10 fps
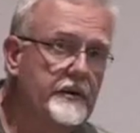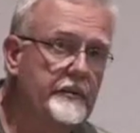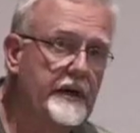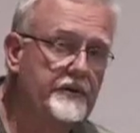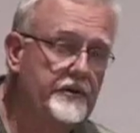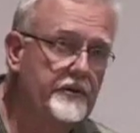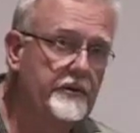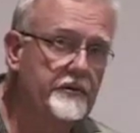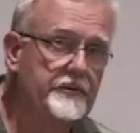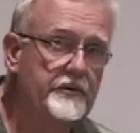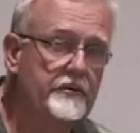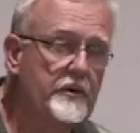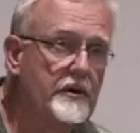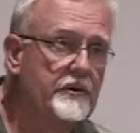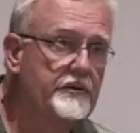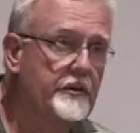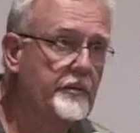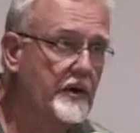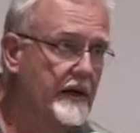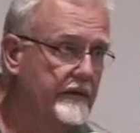and about 2/3 of the roads are
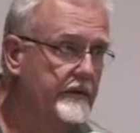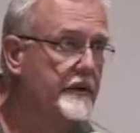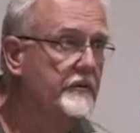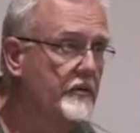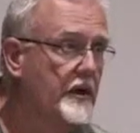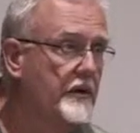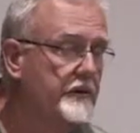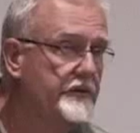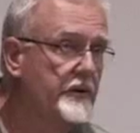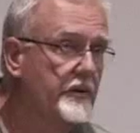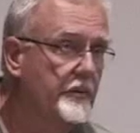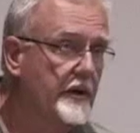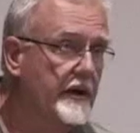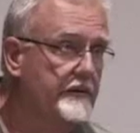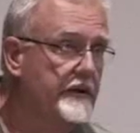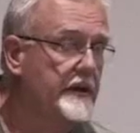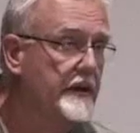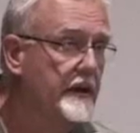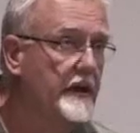private roads. So the private